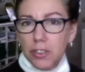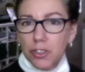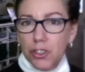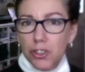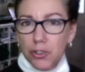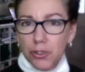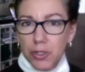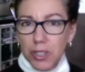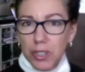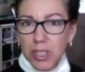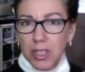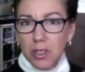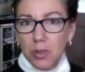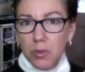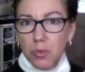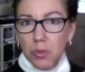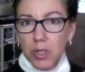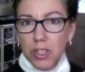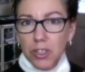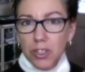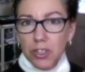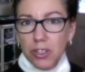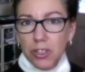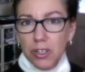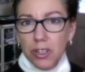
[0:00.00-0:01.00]
a tree in the
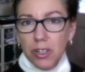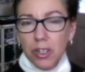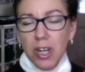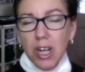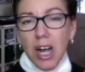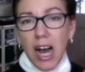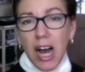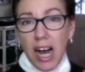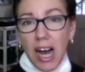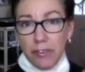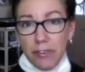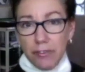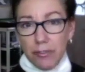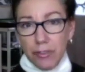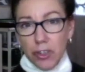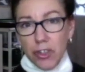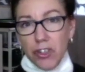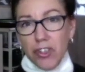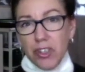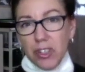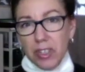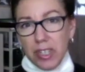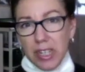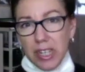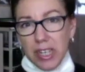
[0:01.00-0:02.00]
winter, at
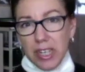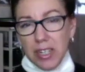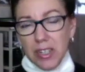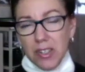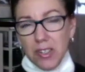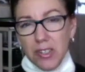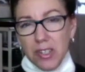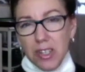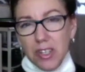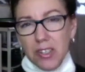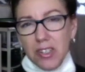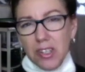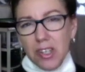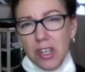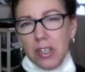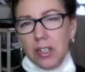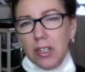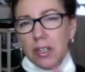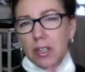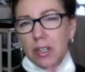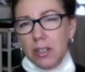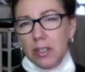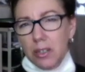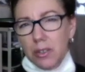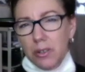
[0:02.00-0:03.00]
first glance, it's like,
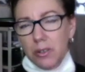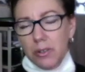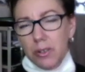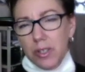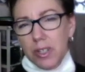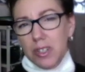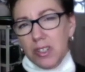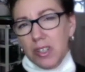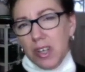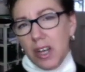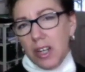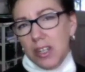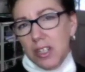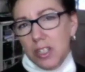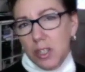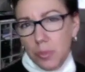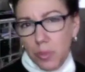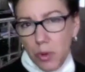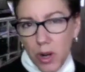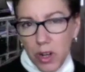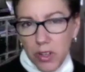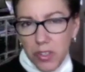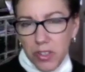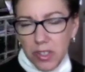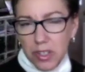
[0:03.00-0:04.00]
oh, it's kind of
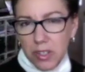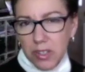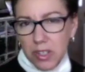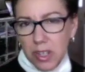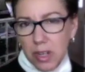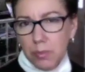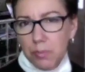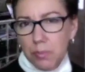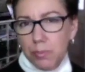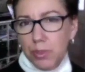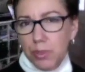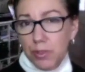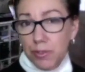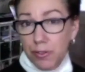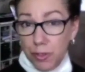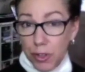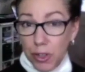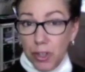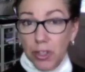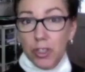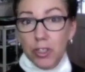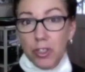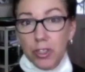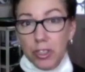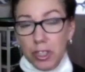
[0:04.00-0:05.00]
depressing, because I prefer
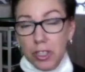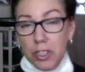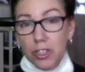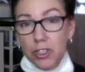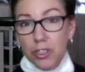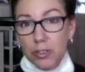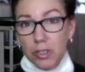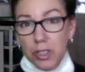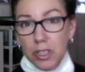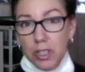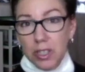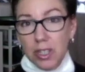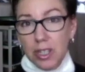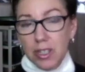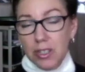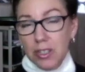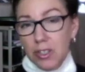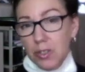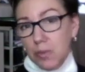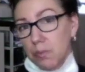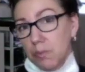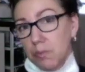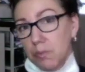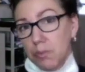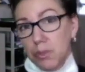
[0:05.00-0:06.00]
to look at a tree
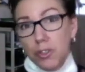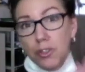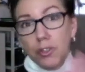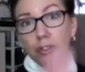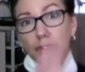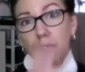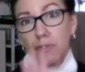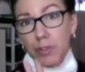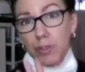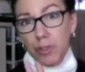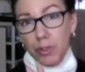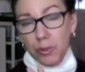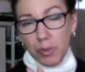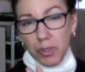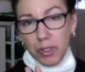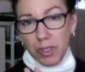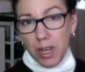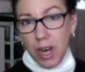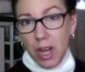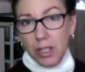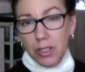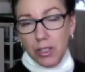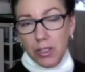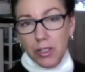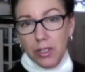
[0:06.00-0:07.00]
that's beautiful with
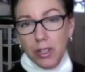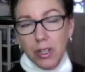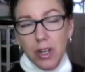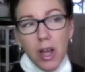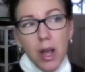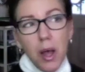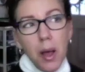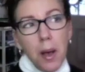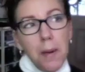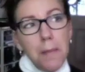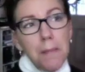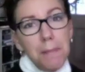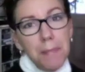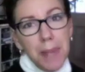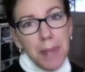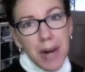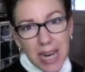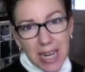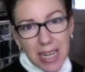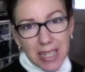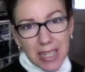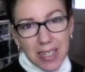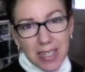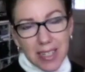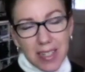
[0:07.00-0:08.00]
color.
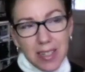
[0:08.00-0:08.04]
But